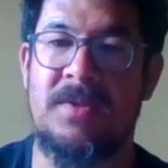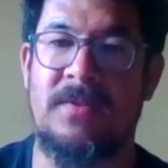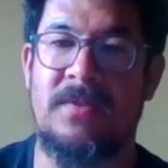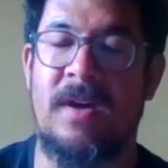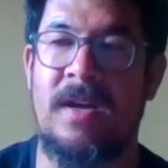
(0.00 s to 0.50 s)

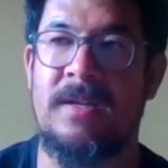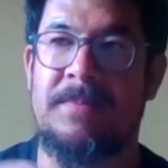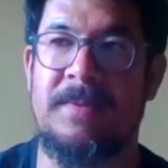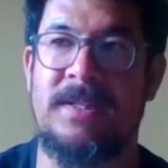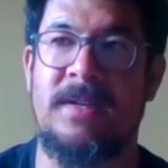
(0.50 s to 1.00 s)
of like
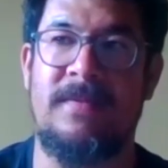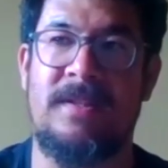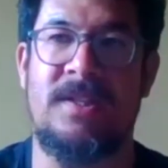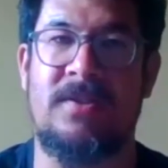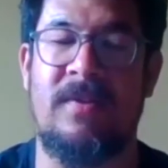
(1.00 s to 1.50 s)
specific
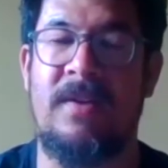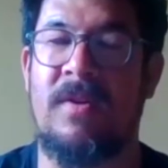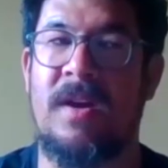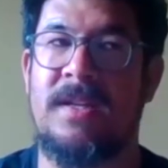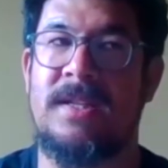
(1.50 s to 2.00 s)
to
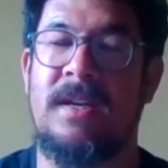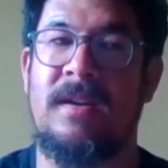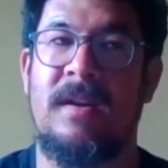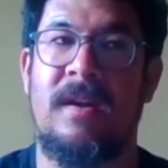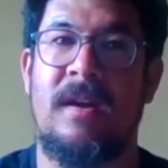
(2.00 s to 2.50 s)

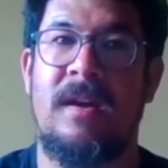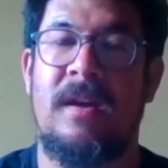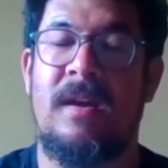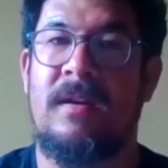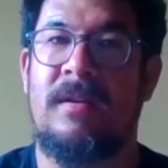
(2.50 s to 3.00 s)
screenwriting,
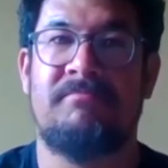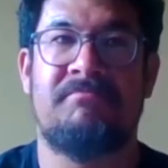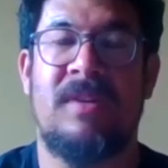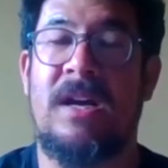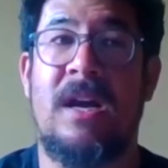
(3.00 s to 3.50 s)

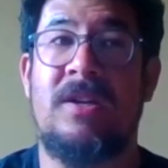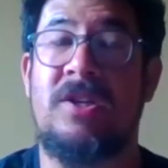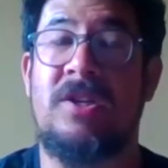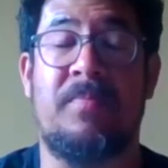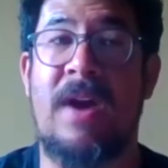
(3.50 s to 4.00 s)
it
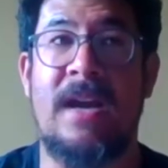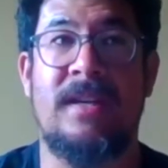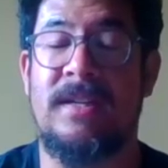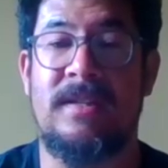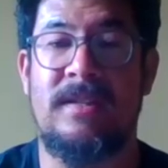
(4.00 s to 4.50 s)
just
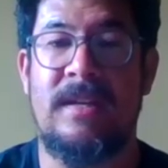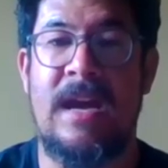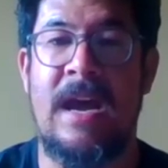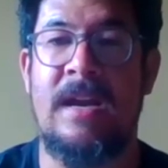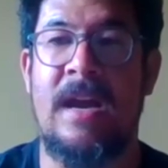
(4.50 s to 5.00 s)
practice
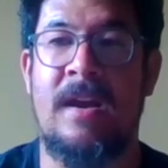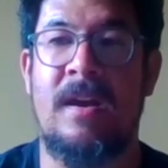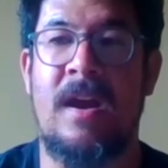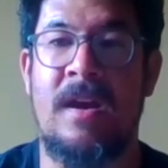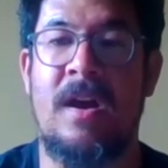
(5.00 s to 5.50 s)
and
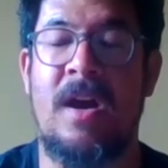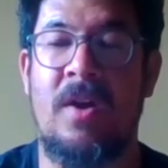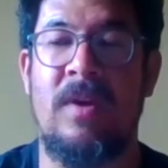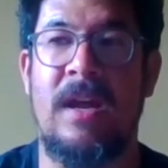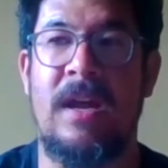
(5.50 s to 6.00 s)

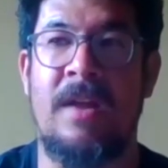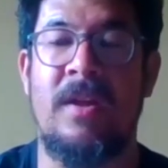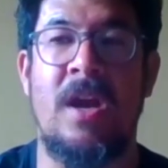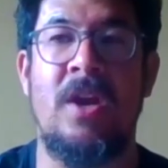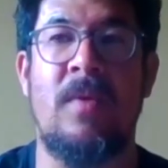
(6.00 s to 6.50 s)
hone it. And
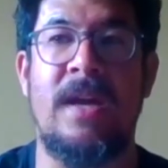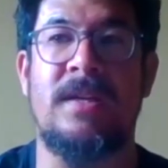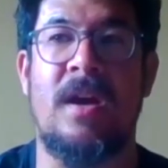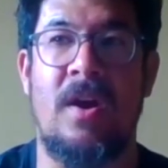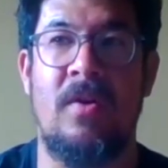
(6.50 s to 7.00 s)
the only way
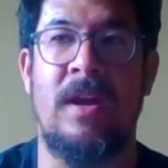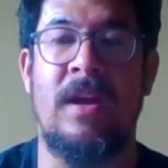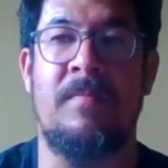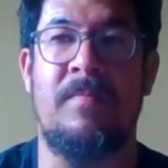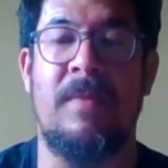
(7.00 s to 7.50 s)
to hone
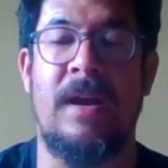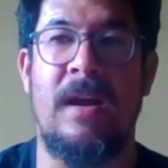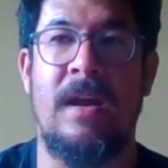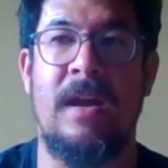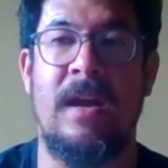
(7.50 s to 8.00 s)
it
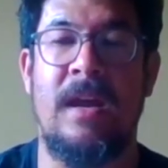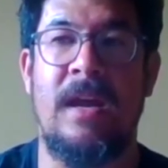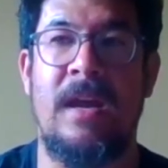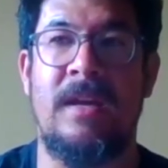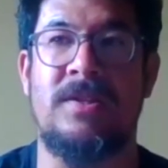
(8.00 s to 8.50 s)

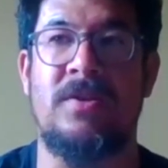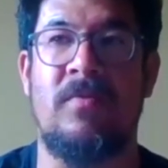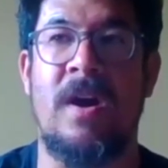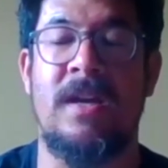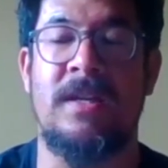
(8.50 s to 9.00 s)
is to
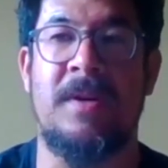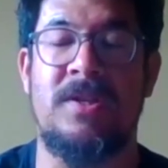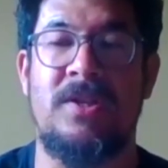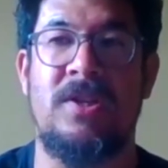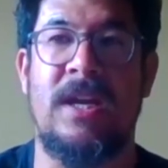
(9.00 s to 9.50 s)
write as
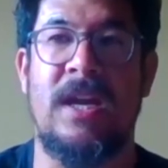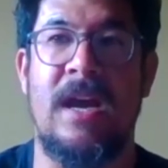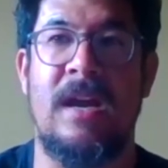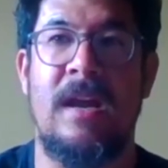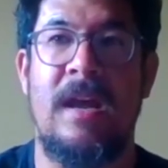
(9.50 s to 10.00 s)
much as you
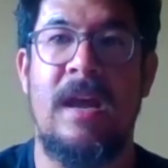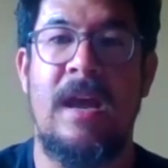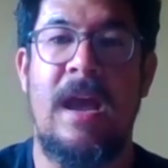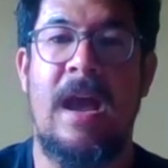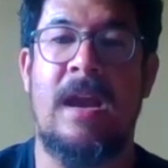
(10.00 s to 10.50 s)
can
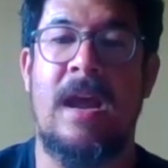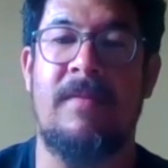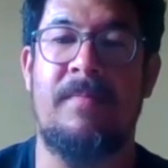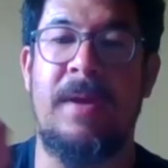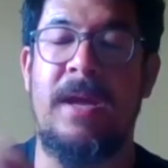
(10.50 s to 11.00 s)
and
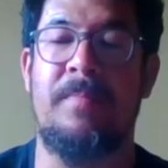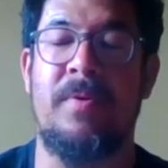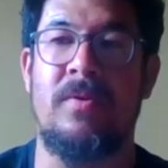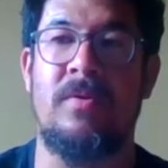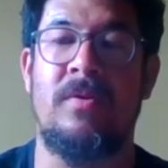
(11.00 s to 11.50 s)
have
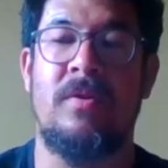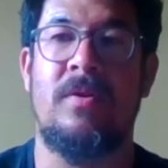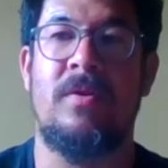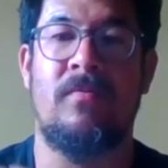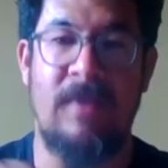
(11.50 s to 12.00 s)
people
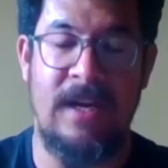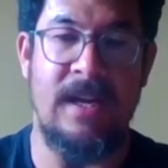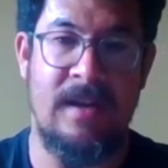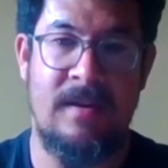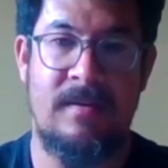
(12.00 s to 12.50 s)
read it.